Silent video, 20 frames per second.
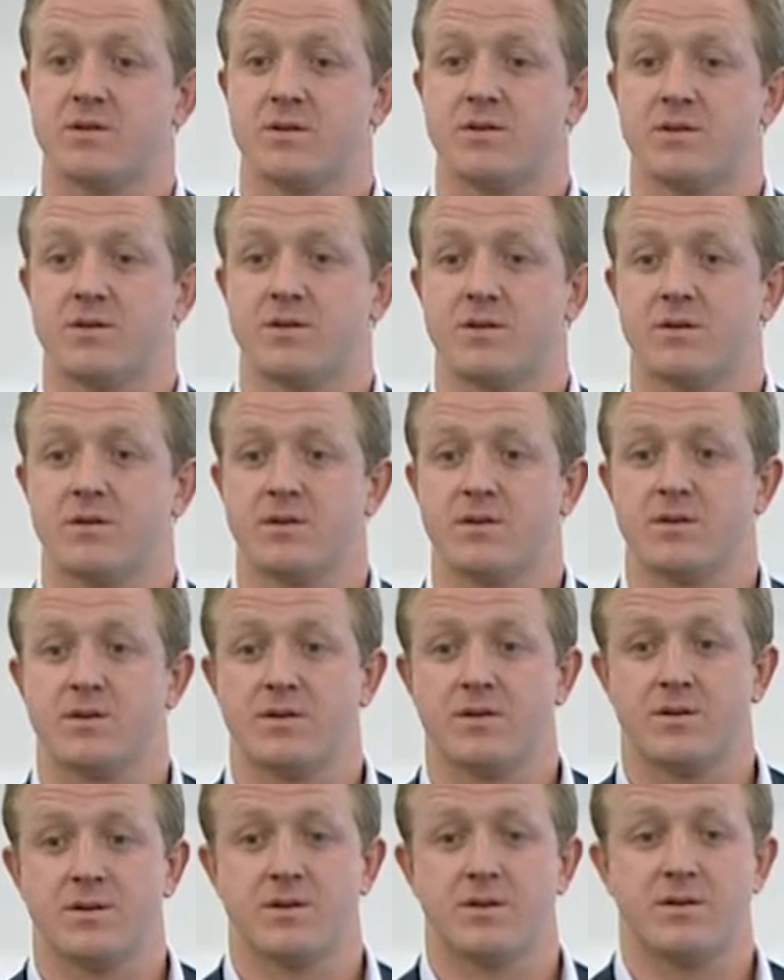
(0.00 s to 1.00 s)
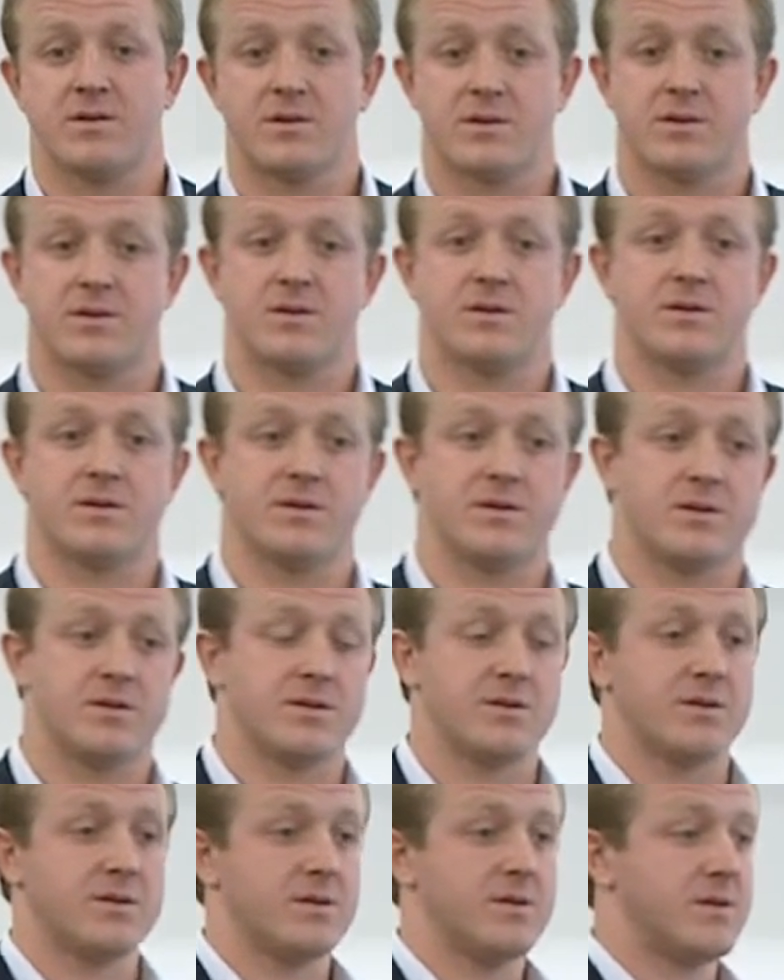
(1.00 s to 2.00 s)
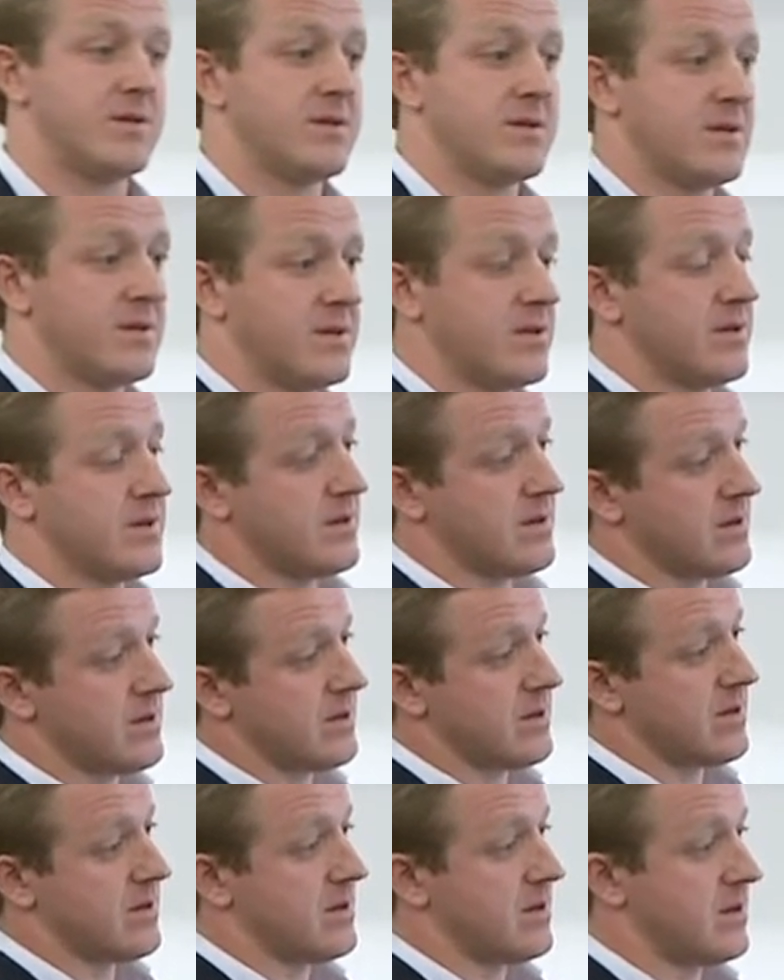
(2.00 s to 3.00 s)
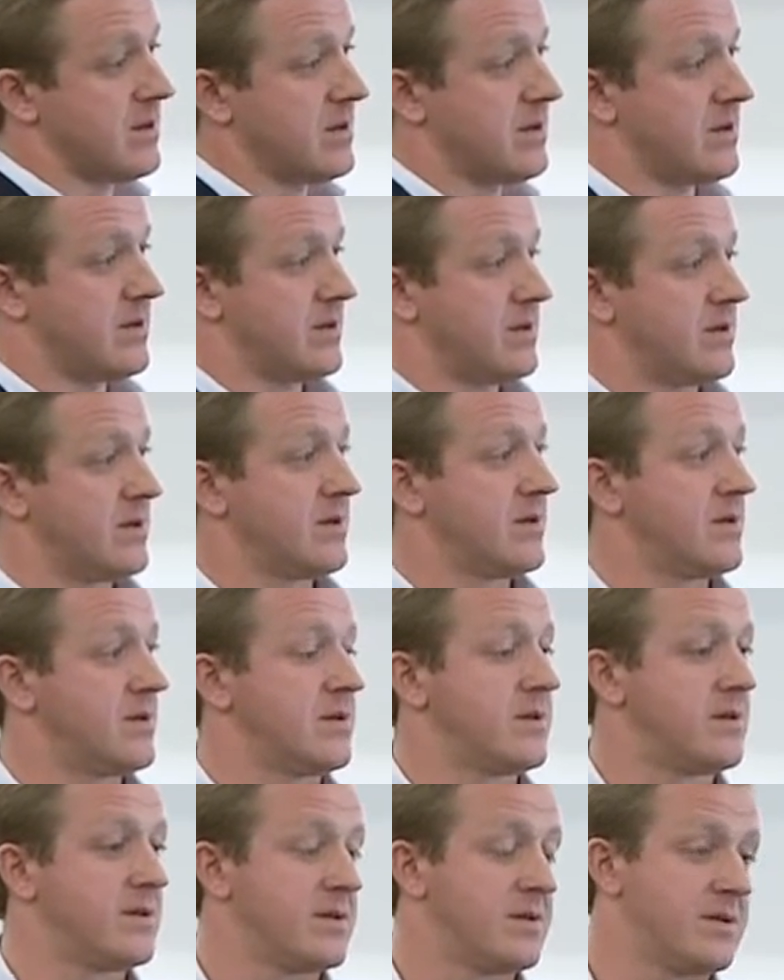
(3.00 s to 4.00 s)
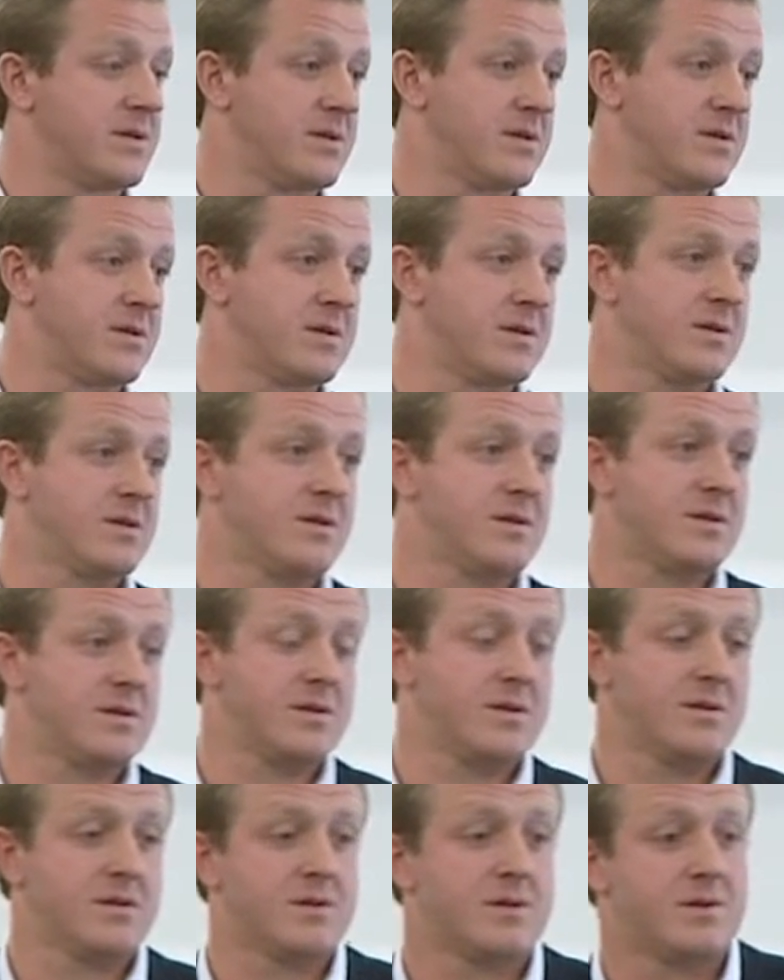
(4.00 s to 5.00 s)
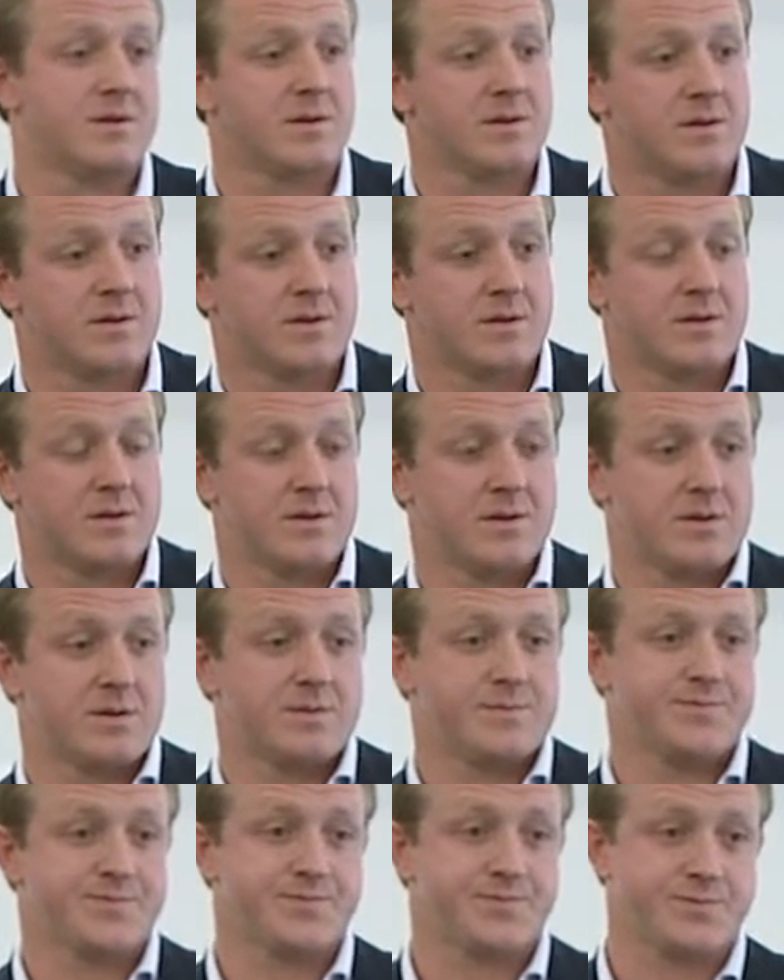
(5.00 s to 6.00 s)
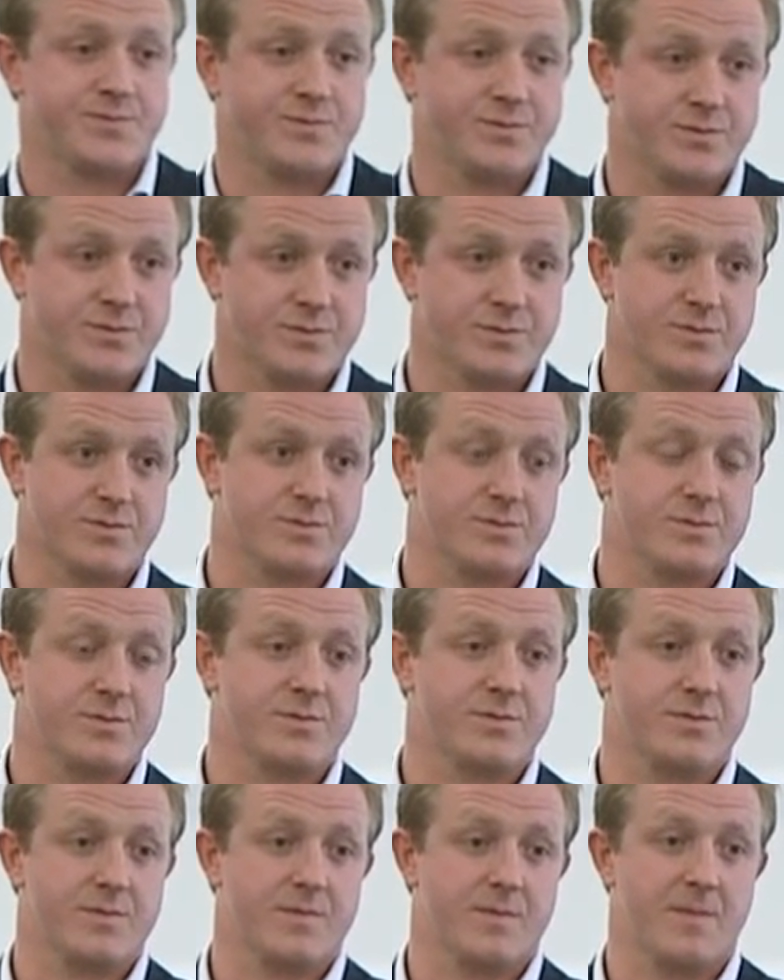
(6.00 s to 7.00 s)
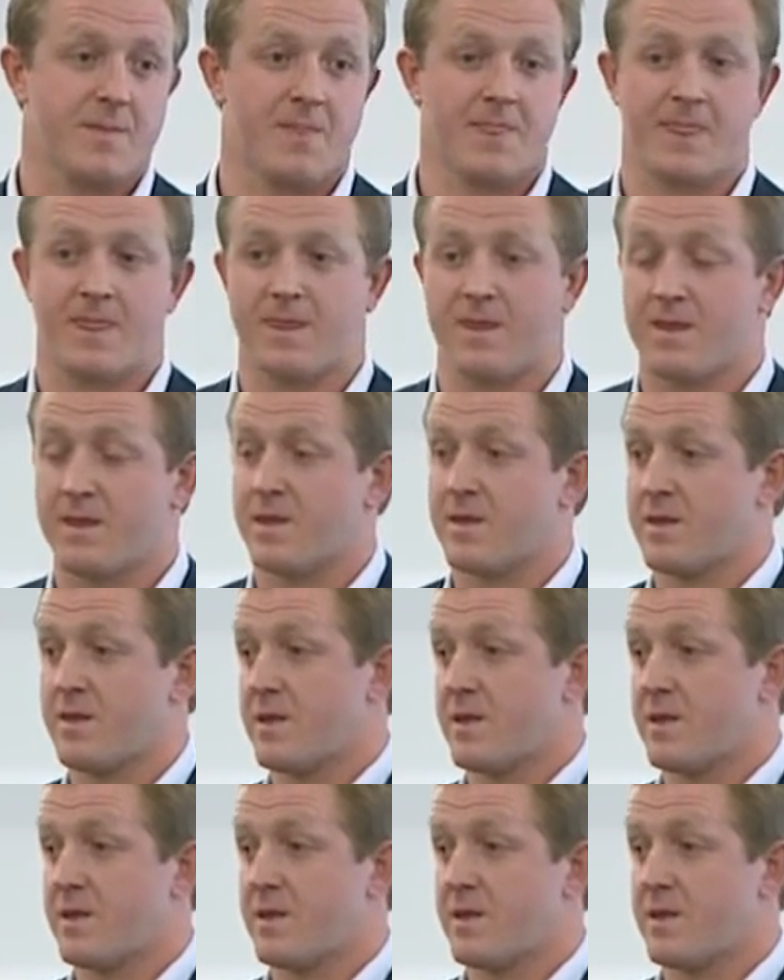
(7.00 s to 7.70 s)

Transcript: Nobody speaks.